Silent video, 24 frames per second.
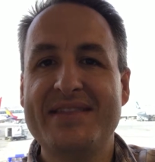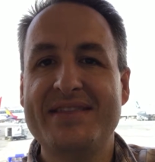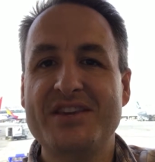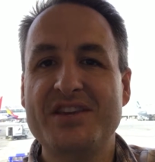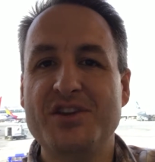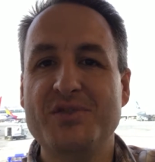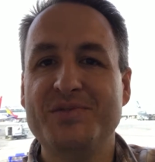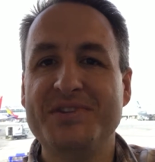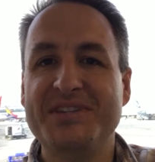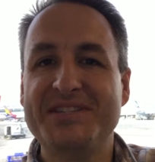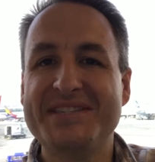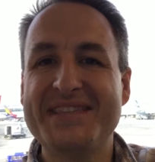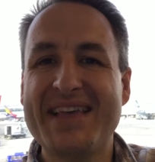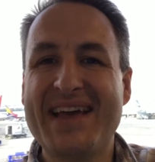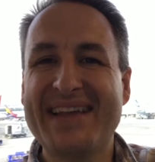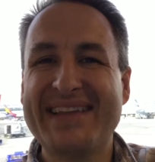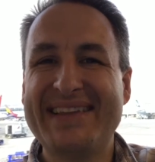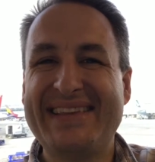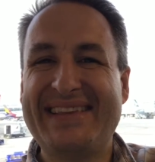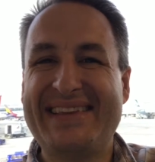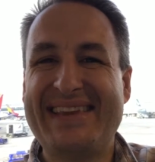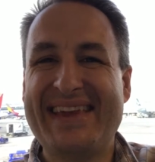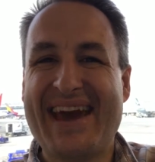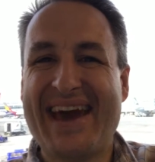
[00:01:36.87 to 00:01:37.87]
that you would just
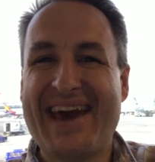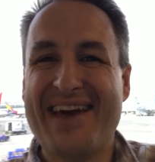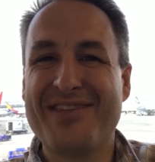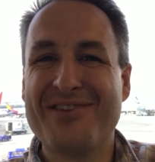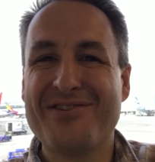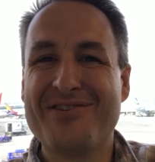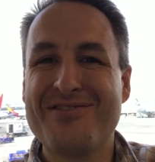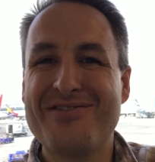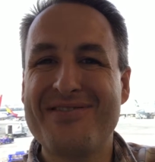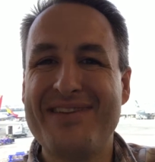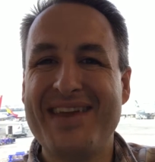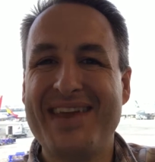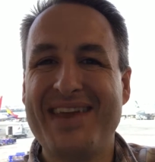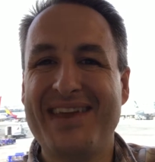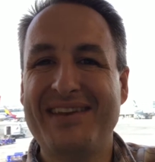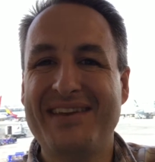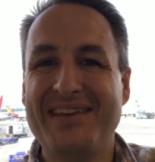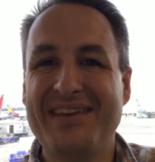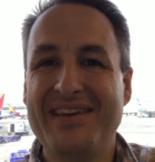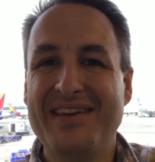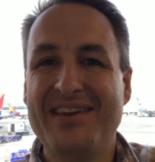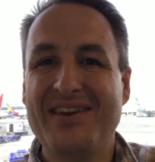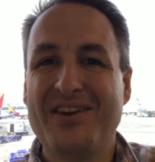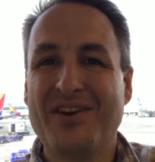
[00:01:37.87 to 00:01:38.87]
not gather
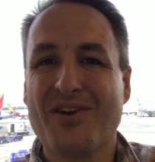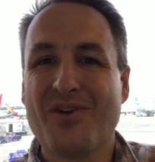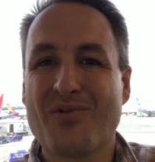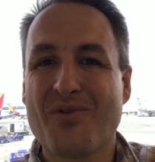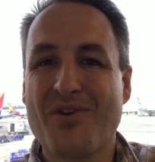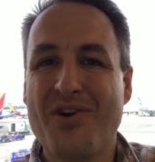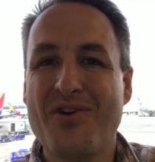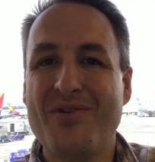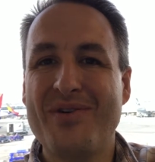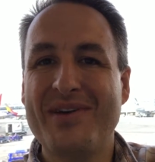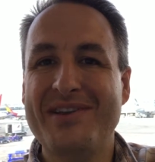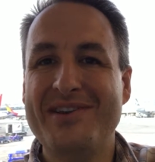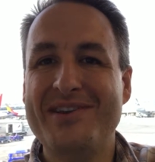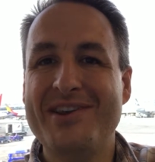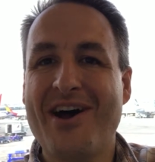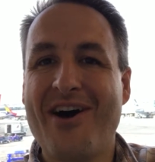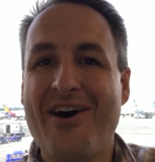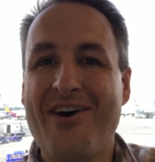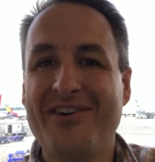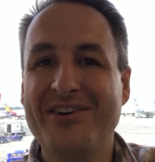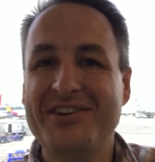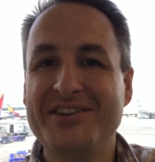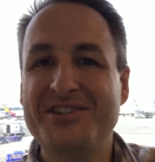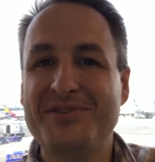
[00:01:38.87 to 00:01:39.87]
and grow in
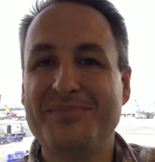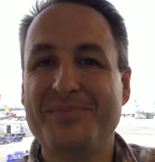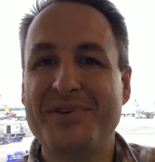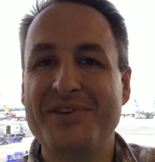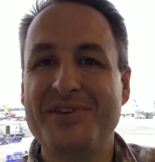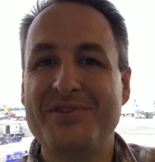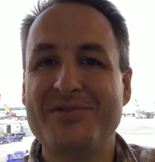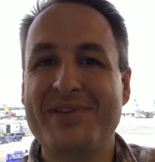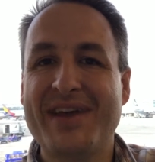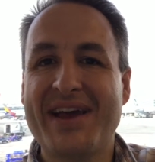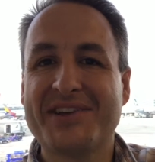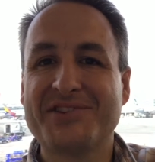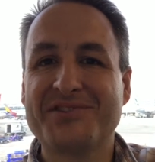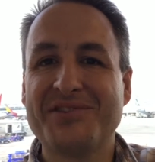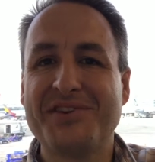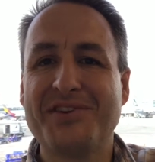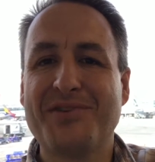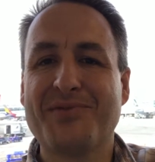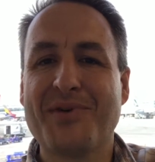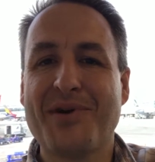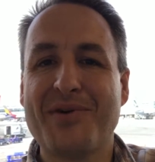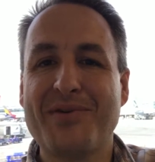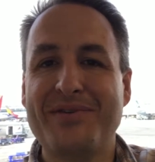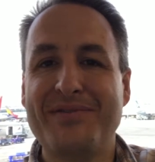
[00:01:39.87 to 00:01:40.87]
knowledge, but you would actually
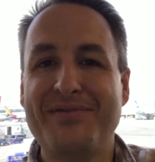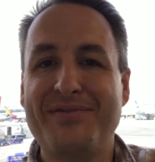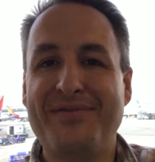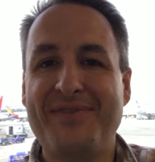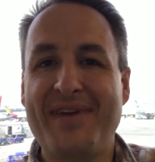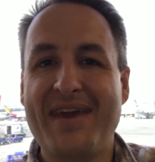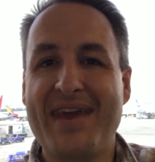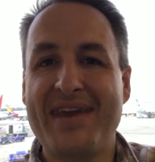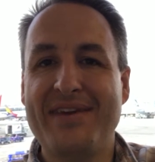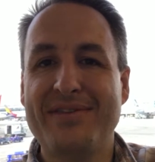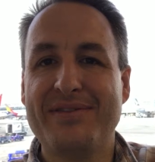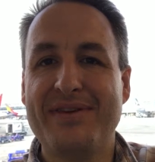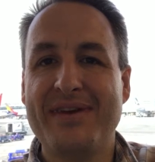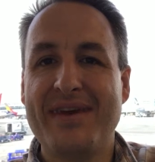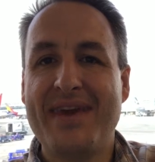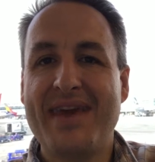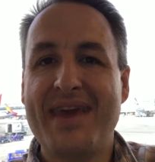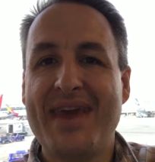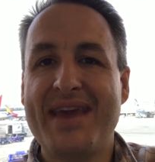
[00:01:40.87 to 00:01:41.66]
grow in faith,